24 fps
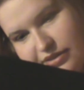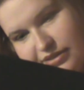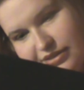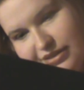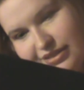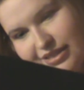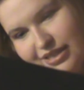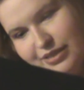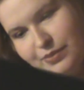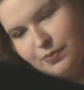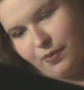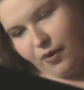It
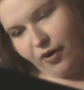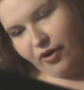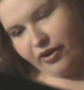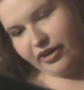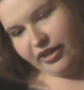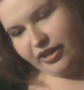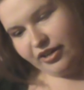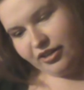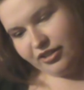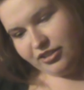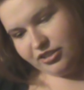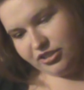says
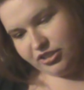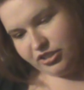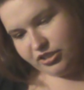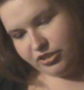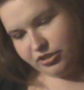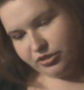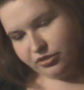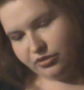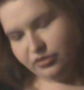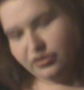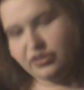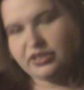Party On
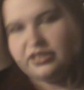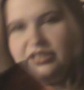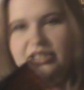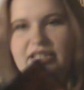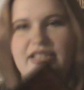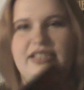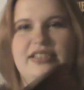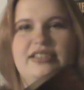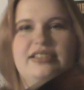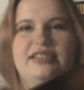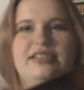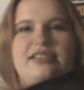Dudes,
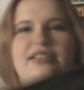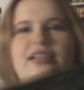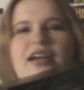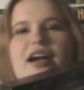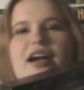and it's